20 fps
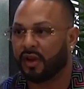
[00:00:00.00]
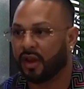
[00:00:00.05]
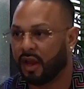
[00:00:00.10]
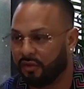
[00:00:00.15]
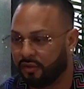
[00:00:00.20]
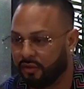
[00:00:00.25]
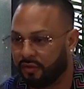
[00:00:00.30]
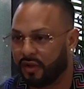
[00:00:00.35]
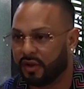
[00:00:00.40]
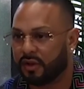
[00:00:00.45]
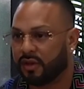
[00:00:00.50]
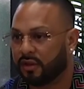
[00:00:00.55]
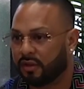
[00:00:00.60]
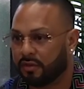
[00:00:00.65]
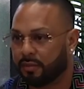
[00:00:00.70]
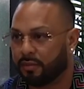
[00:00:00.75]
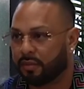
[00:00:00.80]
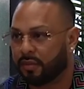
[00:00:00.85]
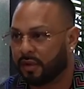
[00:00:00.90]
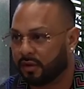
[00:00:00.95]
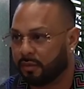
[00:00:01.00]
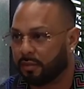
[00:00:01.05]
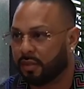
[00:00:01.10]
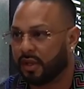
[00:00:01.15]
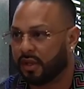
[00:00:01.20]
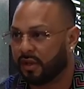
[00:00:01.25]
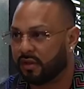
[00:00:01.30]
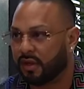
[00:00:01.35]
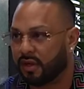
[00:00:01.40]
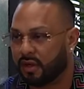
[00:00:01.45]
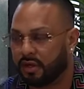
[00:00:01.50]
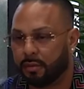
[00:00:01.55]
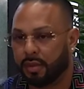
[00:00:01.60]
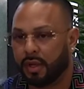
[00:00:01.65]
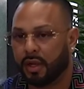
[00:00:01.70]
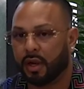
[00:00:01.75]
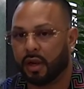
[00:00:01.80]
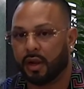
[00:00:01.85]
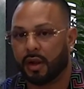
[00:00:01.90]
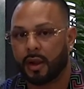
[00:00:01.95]
I fit this this place. I need to be
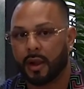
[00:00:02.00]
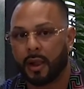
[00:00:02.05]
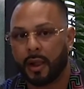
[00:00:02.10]
here.